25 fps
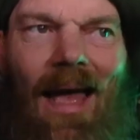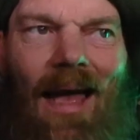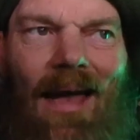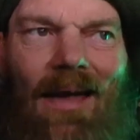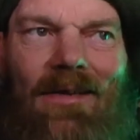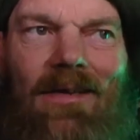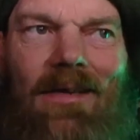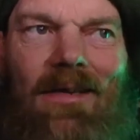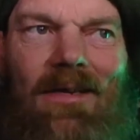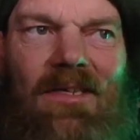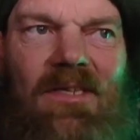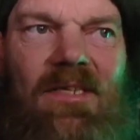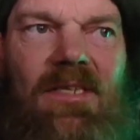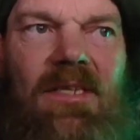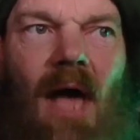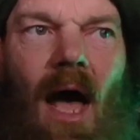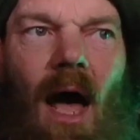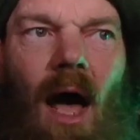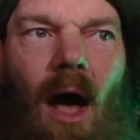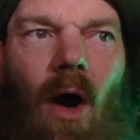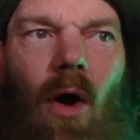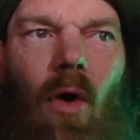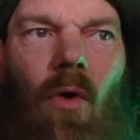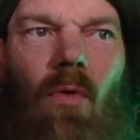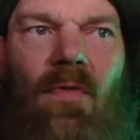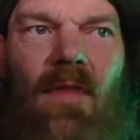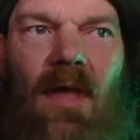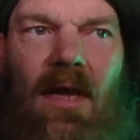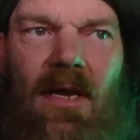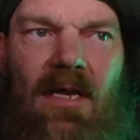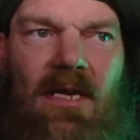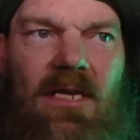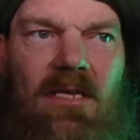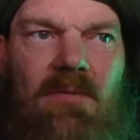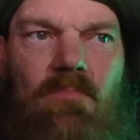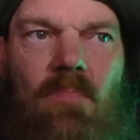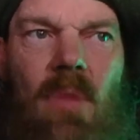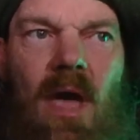And a sow that
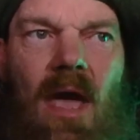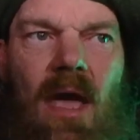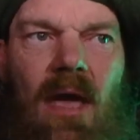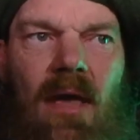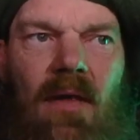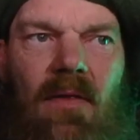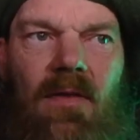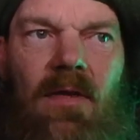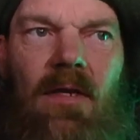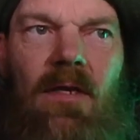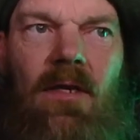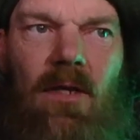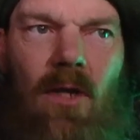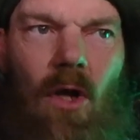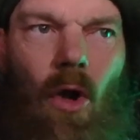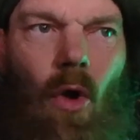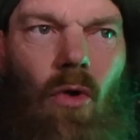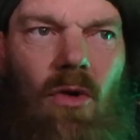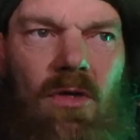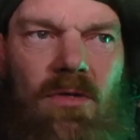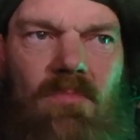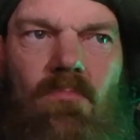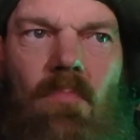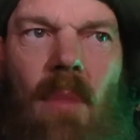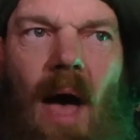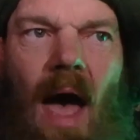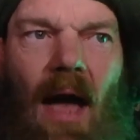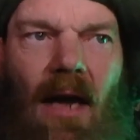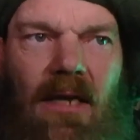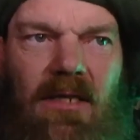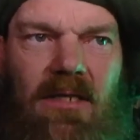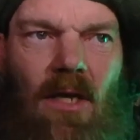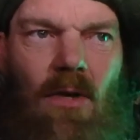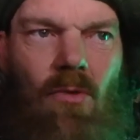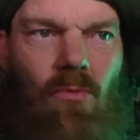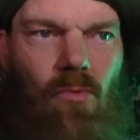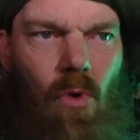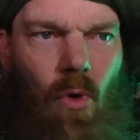is bathed goes back
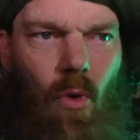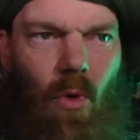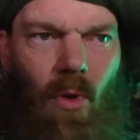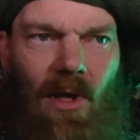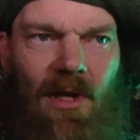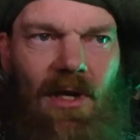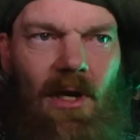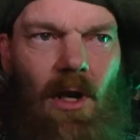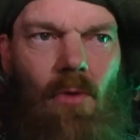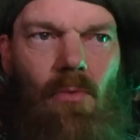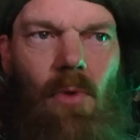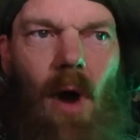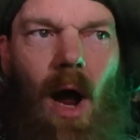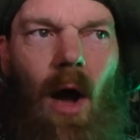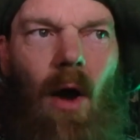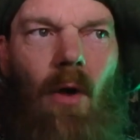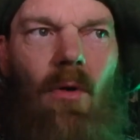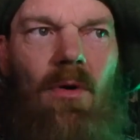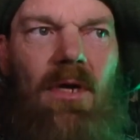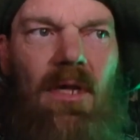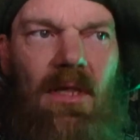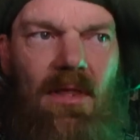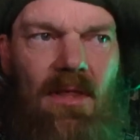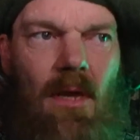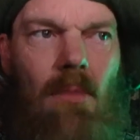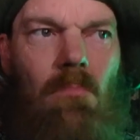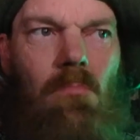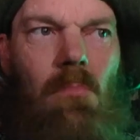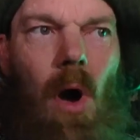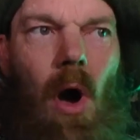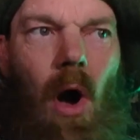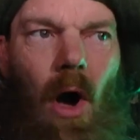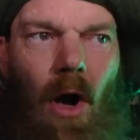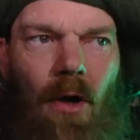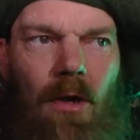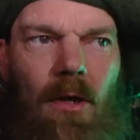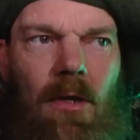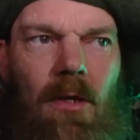to rolling around in the
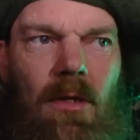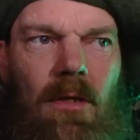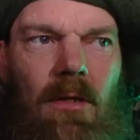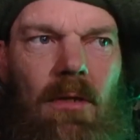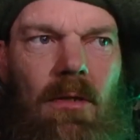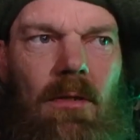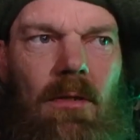muck.